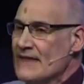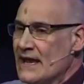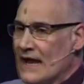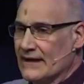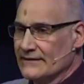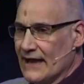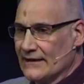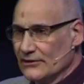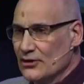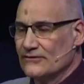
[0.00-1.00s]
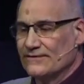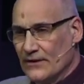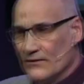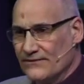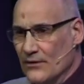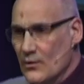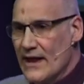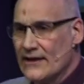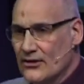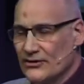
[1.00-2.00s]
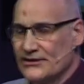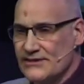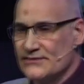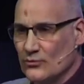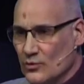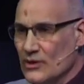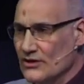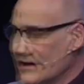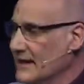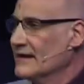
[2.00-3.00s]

and look for where God is working,